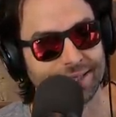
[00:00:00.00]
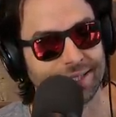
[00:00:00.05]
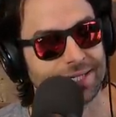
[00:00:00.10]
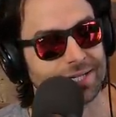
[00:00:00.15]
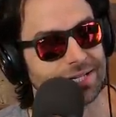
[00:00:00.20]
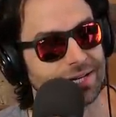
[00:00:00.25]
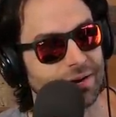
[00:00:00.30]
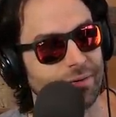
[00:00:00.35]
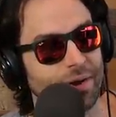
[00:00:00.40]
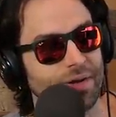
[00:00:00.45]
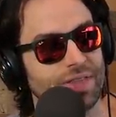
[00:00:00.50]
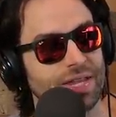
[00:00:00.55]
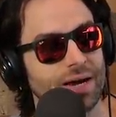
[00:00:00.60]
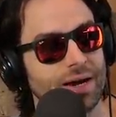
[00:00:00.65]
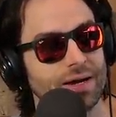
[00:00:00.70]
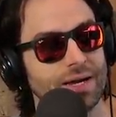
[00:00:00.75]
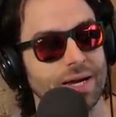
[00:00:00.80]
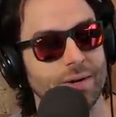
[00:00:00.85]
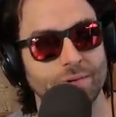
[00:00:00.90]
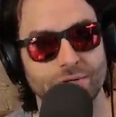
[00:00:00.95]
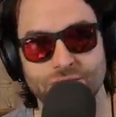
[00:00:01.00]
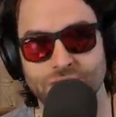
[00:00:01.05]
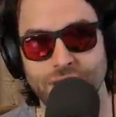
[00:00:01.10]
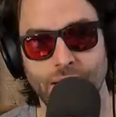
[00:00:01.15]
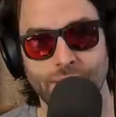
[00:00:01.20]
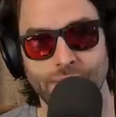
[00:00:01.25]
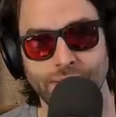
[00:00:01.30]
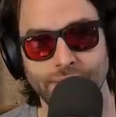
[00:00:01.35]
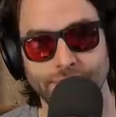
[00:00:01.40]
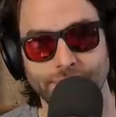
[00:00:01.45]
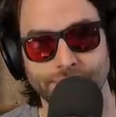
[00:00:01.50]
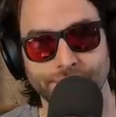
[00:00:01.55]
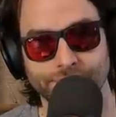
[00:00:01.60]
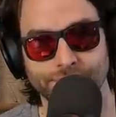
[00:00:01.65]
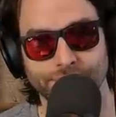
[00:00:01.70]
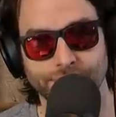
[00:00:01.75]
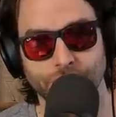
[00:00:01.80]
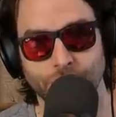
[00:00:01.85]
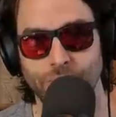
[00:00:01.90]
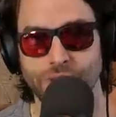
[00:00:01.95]
So I went there. It was snowing.
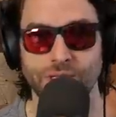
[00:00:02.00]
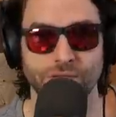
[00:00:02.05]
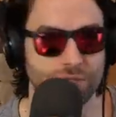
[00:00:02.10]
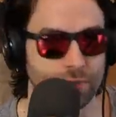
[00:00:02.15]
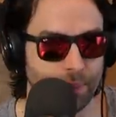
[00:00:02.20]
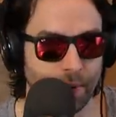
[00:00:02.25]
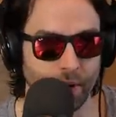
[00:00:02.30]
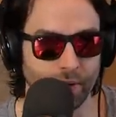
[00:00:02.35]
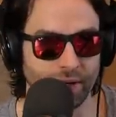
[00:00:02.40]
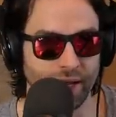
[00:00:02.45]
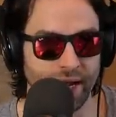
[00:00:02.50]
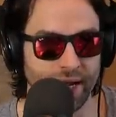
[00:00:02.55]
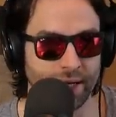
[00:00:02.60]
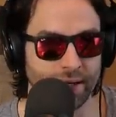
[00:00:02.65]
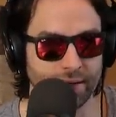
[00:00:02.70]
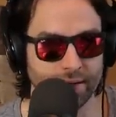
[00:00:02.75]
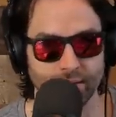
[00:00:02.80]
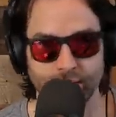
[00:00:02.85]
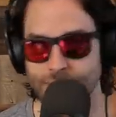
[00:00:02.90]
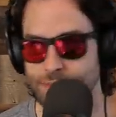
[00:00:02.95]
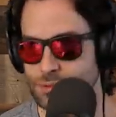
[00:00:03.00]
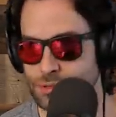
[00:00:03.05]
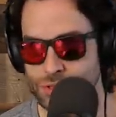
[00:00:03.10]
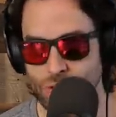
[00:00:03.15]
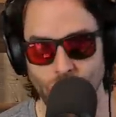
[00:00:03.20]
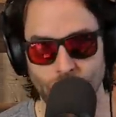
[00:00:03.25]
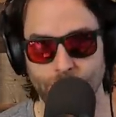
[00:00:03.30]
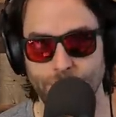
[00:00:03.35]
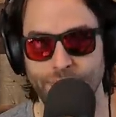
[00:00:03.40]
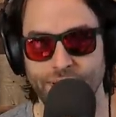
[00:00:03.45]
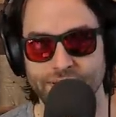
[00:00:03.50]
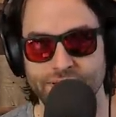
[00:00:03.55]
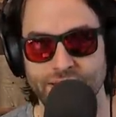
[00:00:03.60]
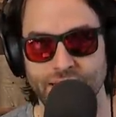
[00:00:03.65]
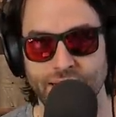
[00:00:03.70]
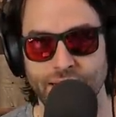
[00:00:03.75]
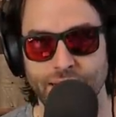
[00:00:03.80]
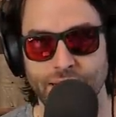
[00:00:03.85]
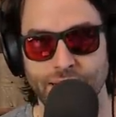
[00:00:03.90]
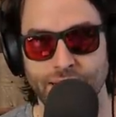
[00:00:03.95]
Went to Chipotle. It was the only place
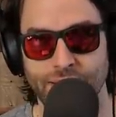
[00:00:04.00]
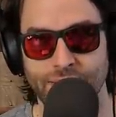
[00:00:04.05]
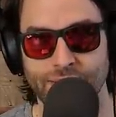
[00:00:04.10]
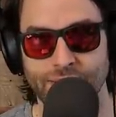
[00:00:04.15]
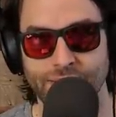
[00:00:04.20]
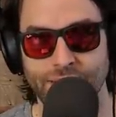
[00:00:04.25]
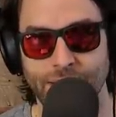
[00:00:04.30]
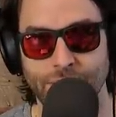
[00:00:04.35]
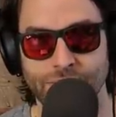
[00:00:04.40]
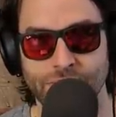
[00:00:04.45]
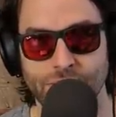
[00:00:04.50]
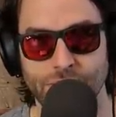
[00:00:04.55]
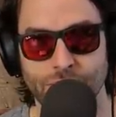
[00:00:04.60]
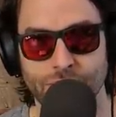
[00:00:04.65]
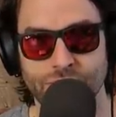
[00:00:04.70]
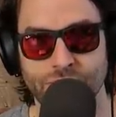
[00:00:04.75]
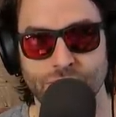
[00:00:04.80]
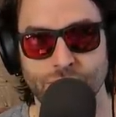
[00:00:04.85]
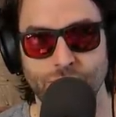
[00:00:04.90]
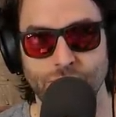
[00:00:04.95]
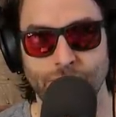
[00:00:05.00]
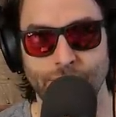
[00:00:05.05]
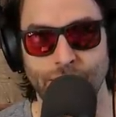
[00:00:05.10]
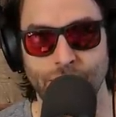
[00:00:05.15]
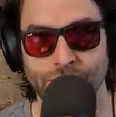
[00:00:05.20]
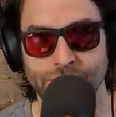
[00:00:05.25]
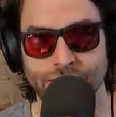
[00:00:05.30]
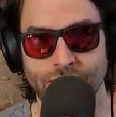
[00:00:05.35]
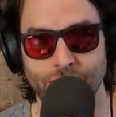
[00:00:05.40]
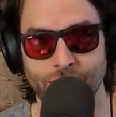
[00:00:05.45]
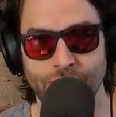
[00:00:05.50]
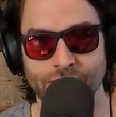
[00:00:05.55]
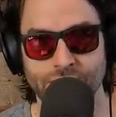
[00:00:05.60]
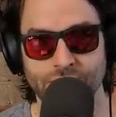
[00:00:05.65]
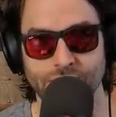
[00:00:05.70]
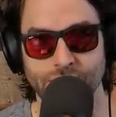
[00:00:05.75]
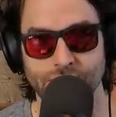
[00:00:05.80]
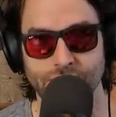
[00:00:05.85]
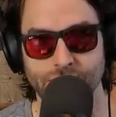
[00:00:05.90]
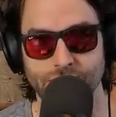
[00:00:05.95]
that was close to where my hotel
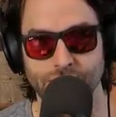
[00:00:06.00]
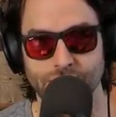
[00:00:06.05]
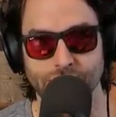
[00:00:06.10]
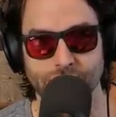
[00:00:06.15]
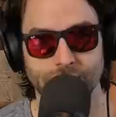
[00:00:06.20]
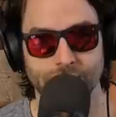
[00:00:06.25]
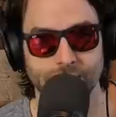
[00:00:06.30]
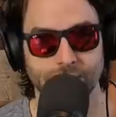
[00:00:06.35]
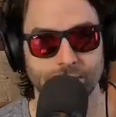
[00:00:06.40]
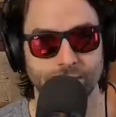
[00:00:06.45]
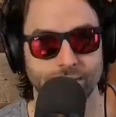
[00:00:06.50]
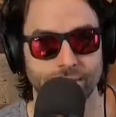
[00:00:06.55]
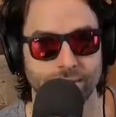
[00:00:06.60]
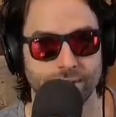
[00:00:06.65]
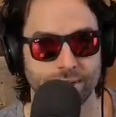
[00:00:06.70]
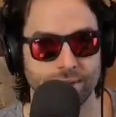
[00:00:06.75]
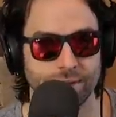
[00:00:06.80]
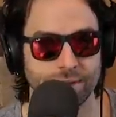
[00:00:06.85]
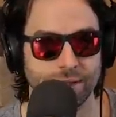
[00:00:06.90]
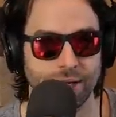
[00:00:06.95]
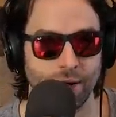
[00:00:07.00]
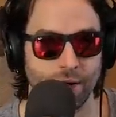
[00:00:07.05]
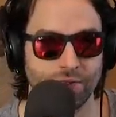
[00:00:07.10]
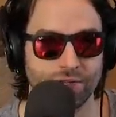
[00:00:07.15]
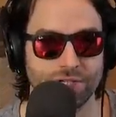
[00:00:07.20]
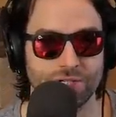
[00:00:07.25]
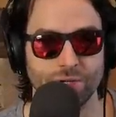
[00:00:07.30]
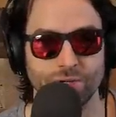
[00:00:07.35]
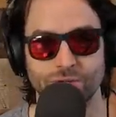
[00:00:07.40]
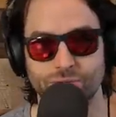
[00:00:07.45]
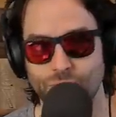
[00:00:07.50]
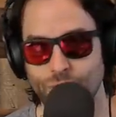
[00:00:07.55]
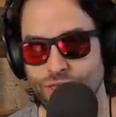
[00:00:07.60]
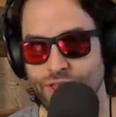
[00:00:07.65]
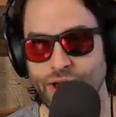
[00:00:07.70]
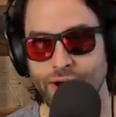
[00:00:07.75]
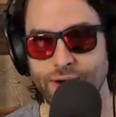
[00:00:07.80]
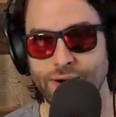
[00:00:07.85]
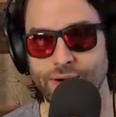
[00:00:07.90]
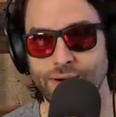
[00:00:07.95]
was. And all the students were
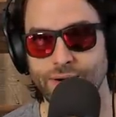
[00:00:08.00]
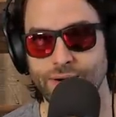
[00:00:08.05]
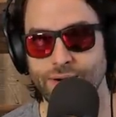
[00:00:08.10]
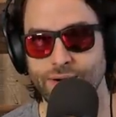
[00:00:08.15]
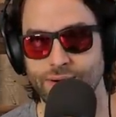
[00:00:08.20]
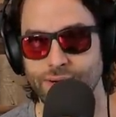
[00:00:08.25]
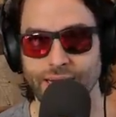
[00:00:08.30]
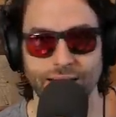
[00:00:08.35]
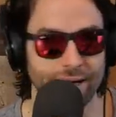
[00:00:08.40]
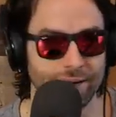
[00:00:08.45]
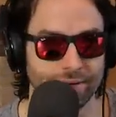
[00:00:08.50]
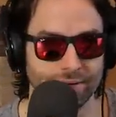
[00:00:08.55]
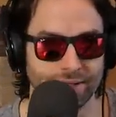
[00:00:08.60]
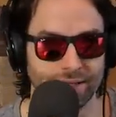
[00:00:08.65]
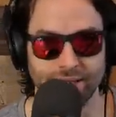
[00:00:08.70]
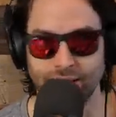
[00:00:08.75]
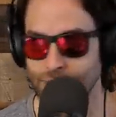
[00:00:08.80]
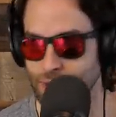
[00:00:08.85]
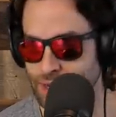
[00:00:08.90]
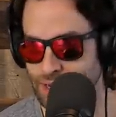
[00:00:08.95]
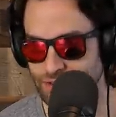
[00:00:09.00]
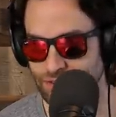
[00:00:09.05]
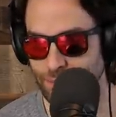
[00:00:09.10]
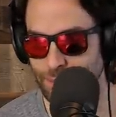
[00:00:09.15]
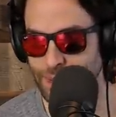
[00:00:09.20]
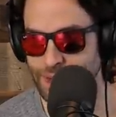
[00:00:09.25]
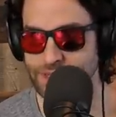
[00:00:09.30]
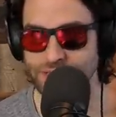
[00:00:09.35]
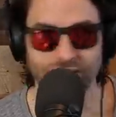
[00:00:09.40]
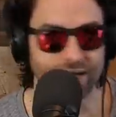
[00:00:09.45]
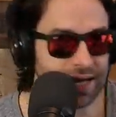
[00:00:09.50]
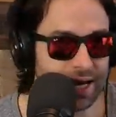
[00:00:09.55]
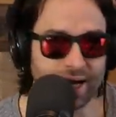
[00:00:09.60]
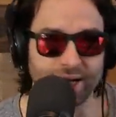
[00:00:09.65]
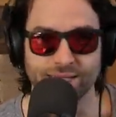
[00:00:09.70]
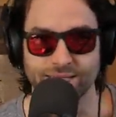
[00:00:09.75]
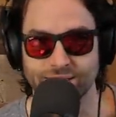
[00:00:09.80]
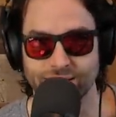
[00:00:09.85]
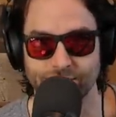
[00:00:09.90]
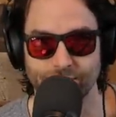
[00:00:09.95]
there. Now, did they all ask for pics?
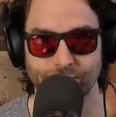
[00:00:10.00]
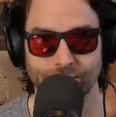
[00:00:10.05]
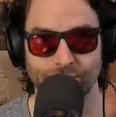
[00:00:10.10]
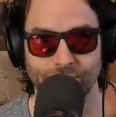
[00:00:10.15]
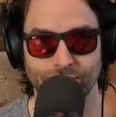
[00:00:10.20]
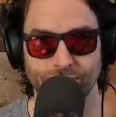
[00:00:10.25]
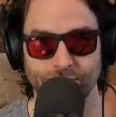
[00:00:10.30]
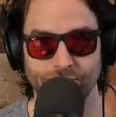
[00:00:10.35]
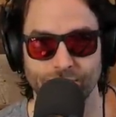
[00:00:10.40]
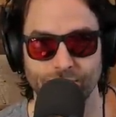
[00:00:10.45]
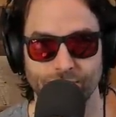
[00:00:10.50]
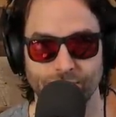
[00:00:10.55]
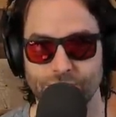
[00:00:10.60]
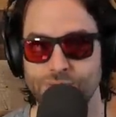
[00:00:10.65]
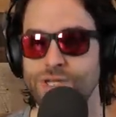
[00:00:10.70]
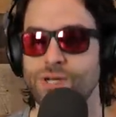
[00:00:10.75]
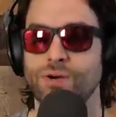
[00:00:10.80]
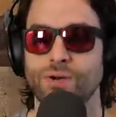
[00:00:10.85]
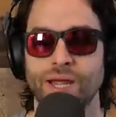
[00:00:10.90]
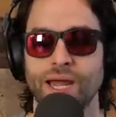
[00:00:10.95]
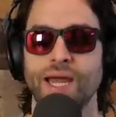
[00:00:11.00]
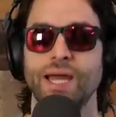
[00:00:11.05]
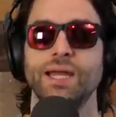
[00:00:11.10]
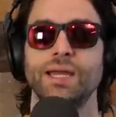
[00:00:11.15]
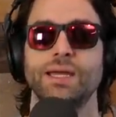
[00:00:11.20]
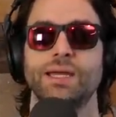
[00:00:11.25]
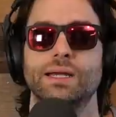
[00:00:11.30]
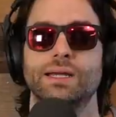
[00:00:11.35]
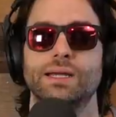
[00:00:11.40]
Yes. Was it okay?